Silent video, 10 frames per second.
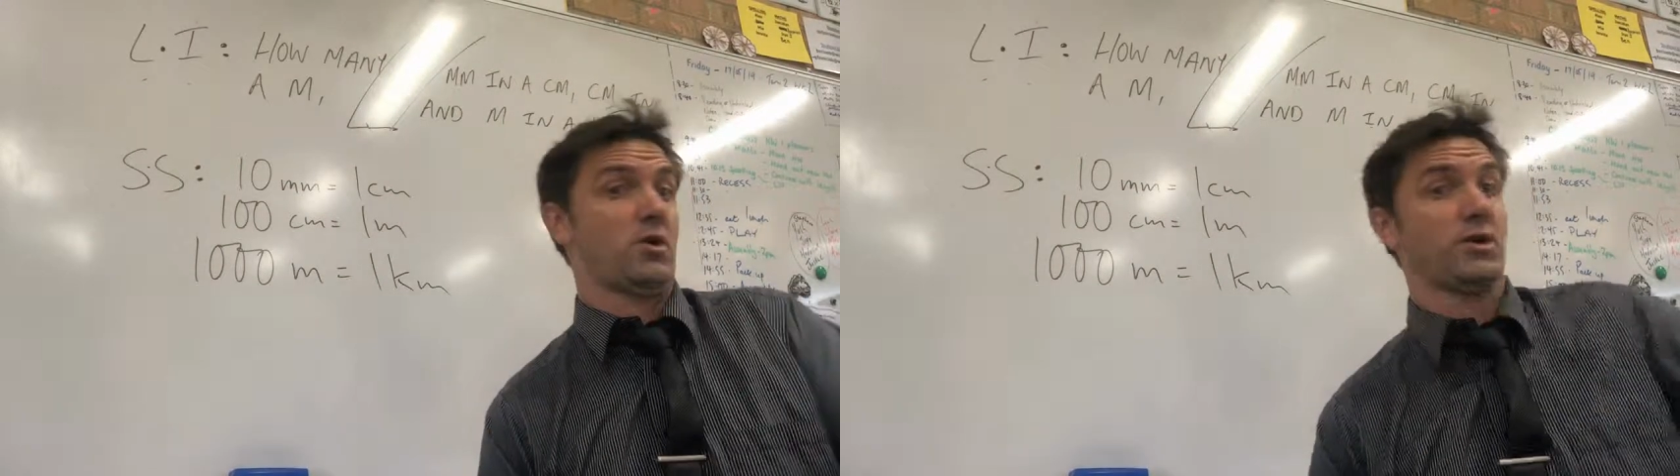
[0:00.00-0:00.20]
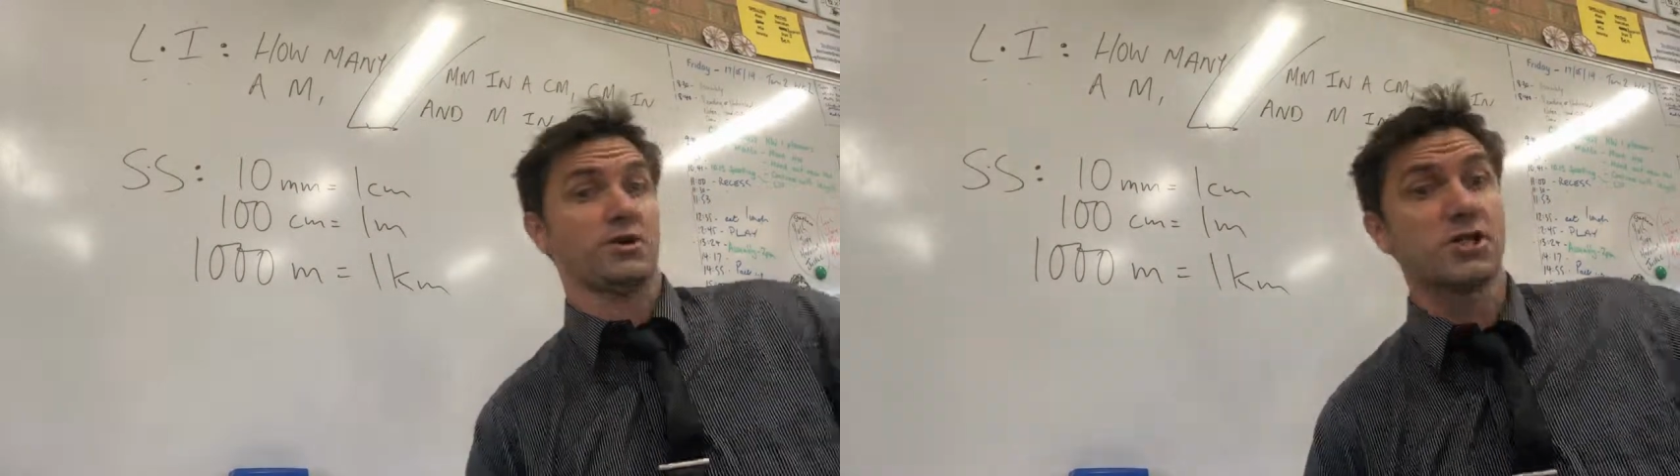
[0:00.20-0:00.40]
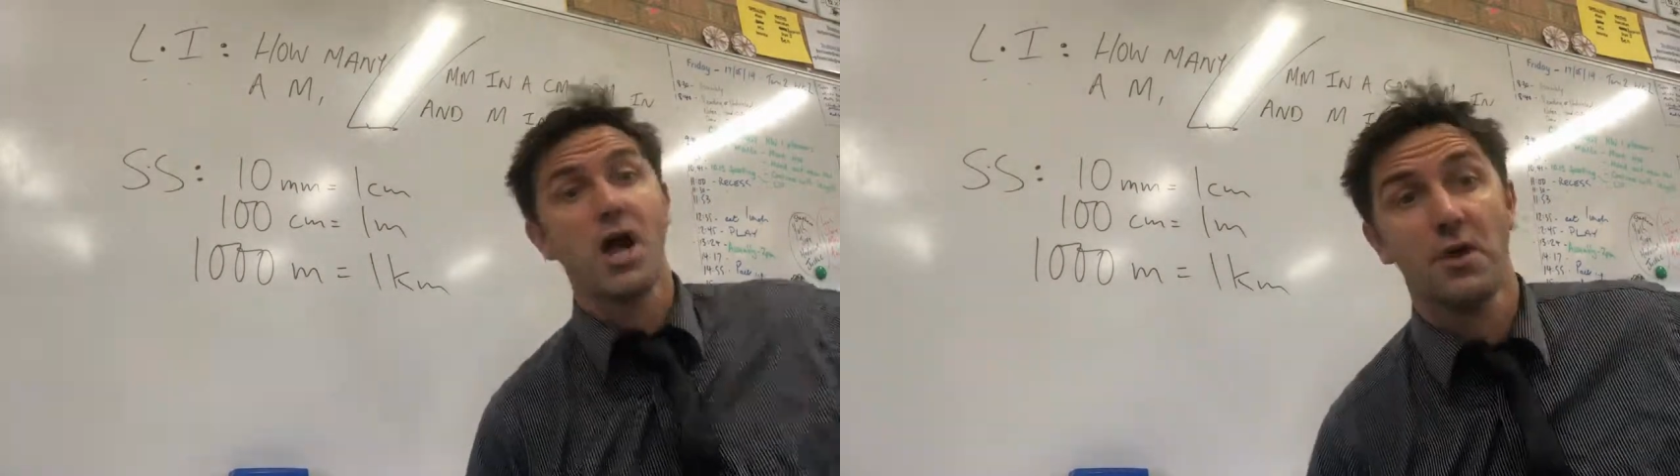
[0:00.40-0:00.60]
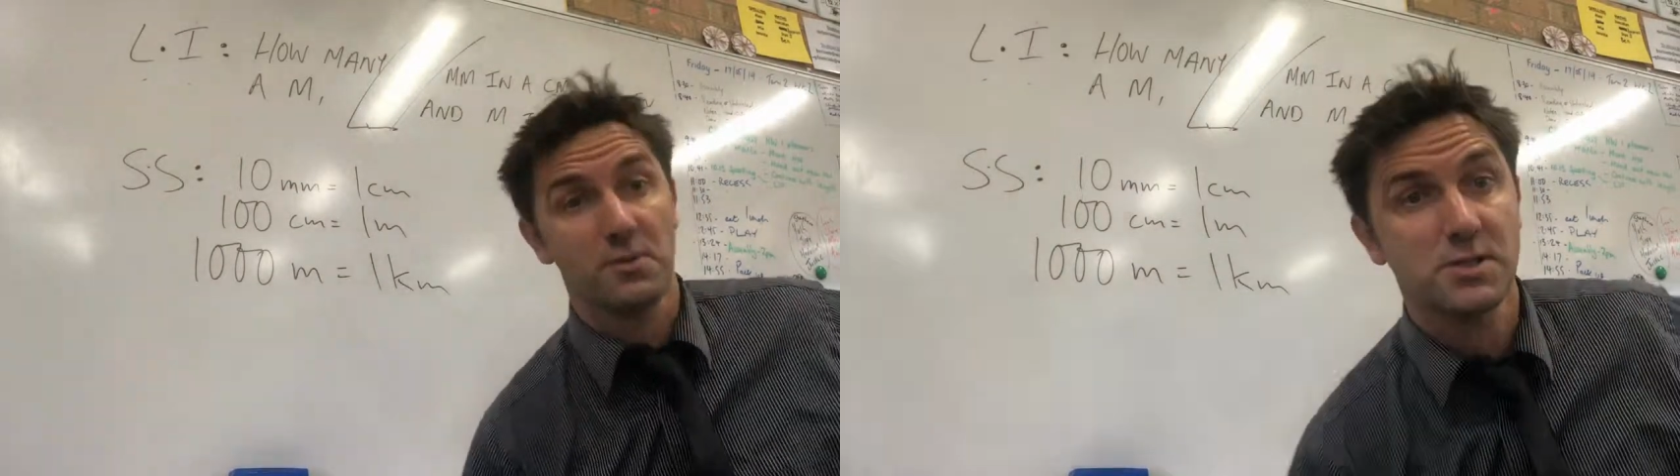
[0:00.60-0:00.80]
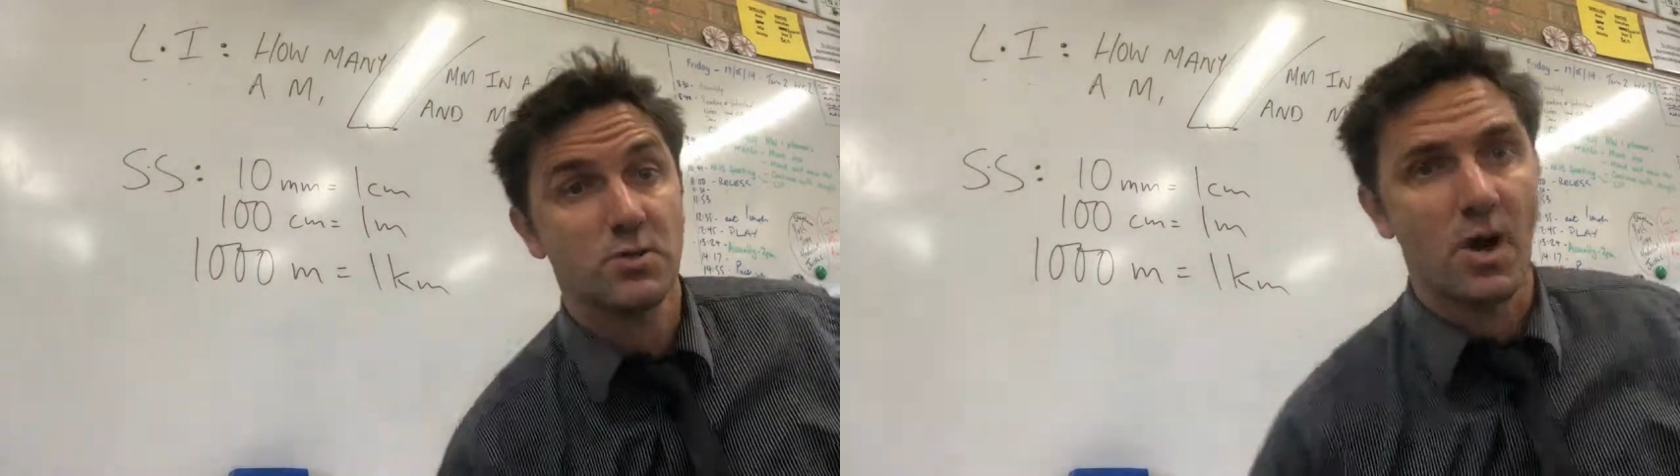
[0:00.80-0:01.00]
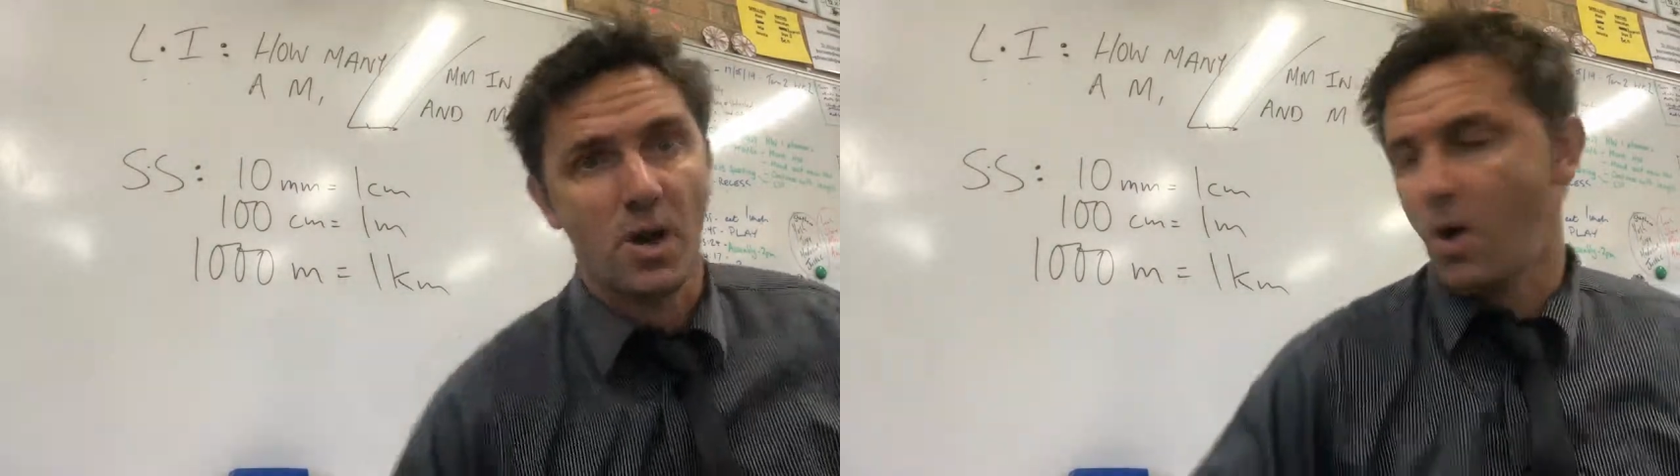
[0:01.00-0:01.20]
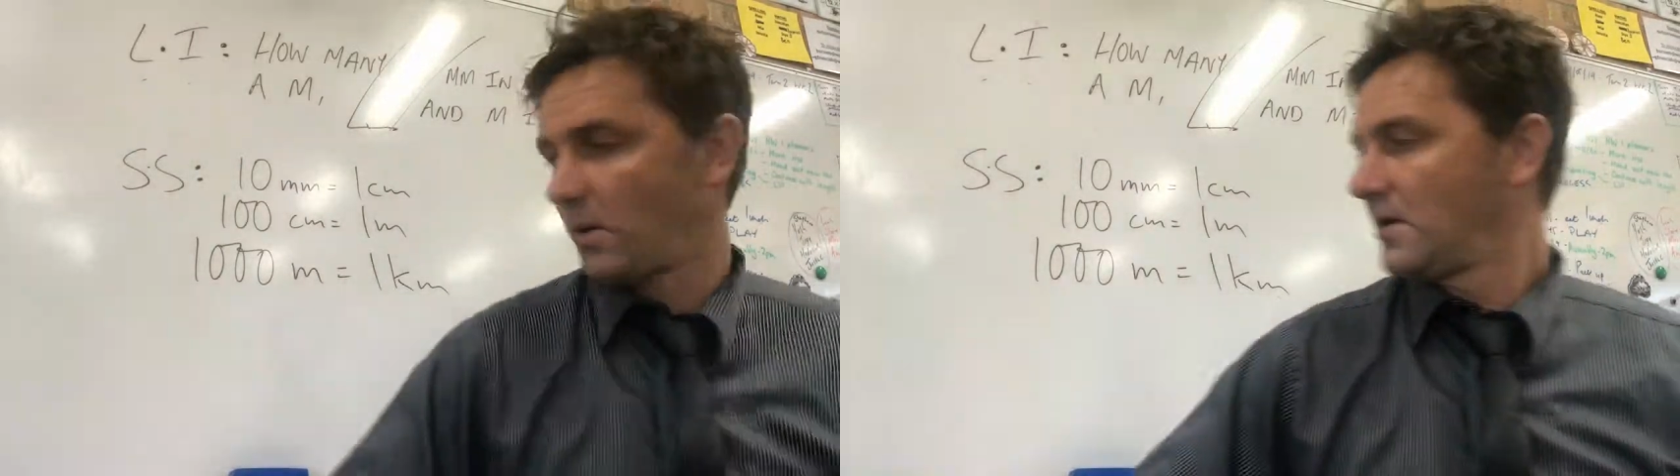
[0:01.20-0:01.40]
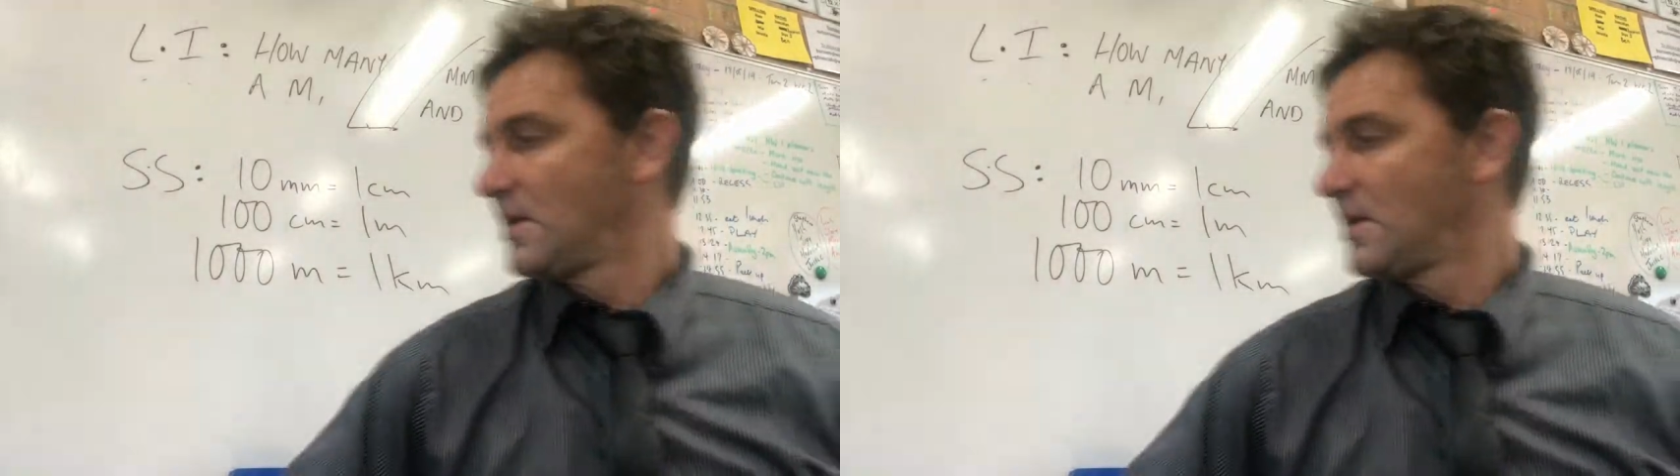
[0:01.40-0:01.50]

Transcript: not going to show you, it's quite long.